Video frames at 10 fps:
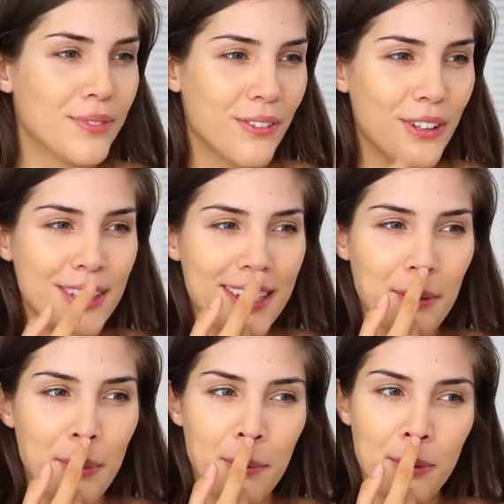I've got this
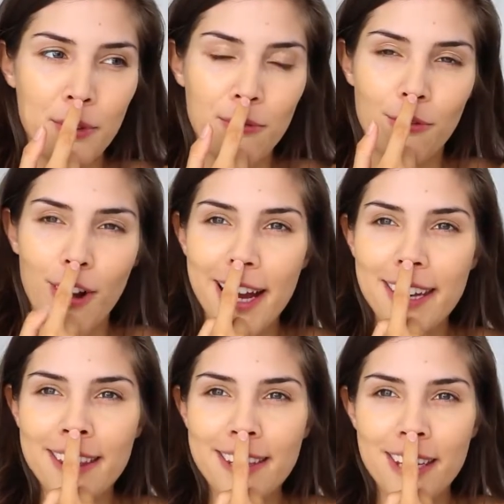like pimple
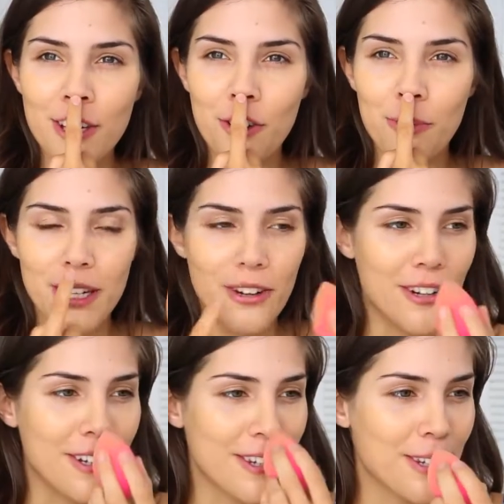right in the center of my
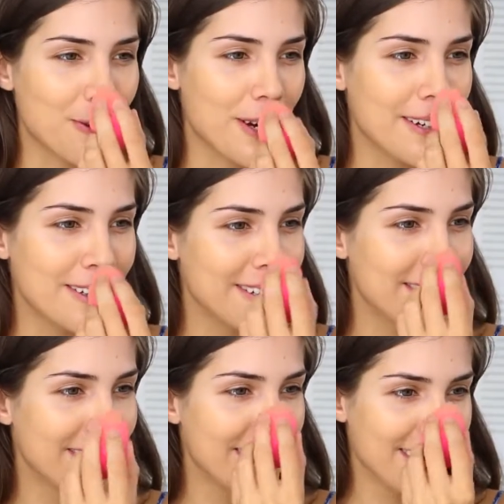nose as well.
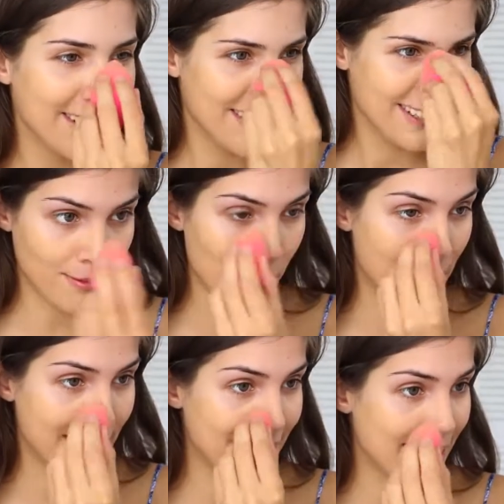
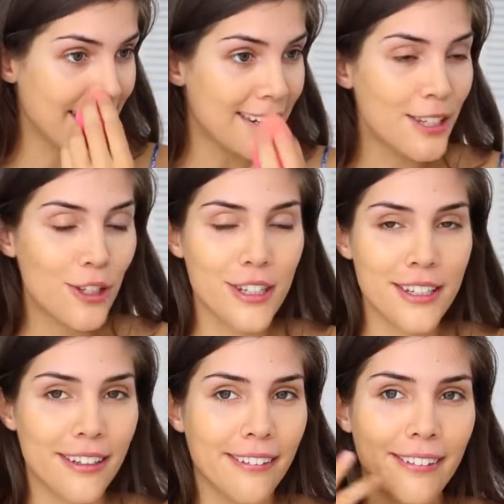My skin is
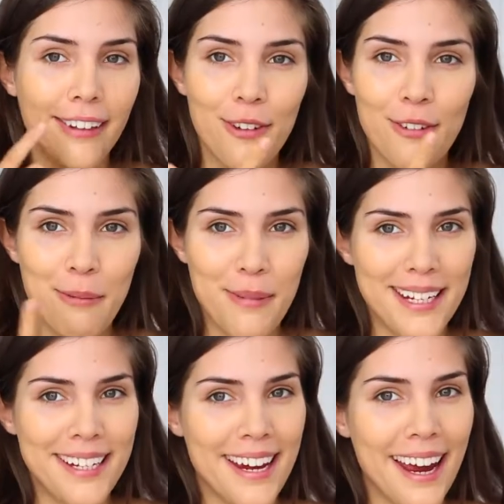just loving
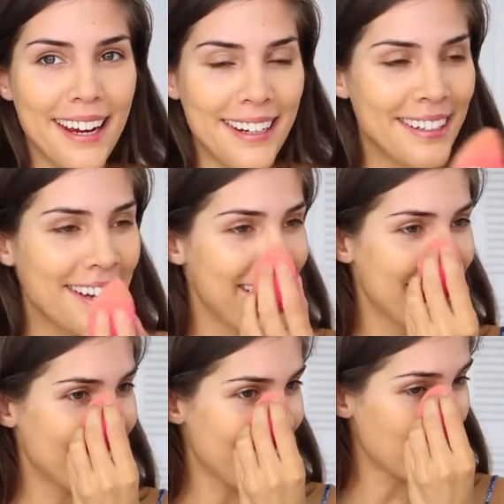me today.
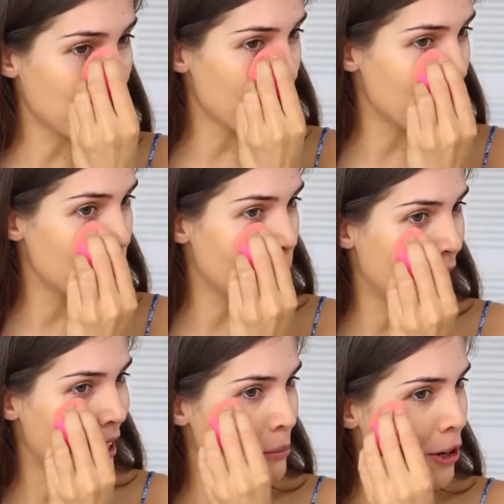It's like it knows
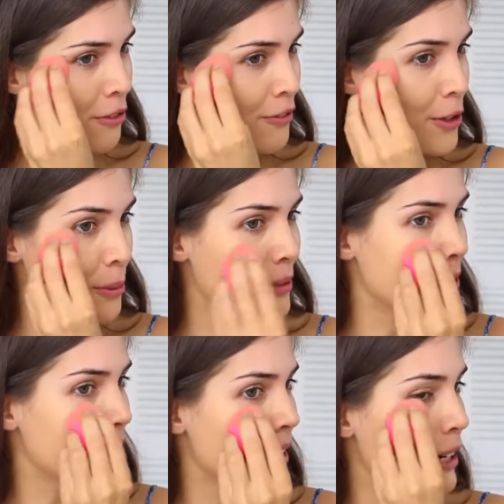when I'm gonna film,
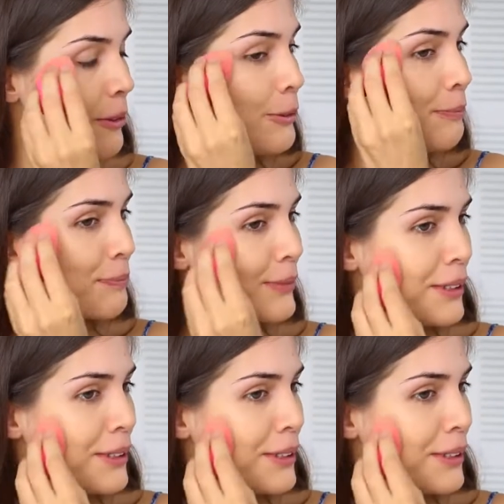so it's like, oh,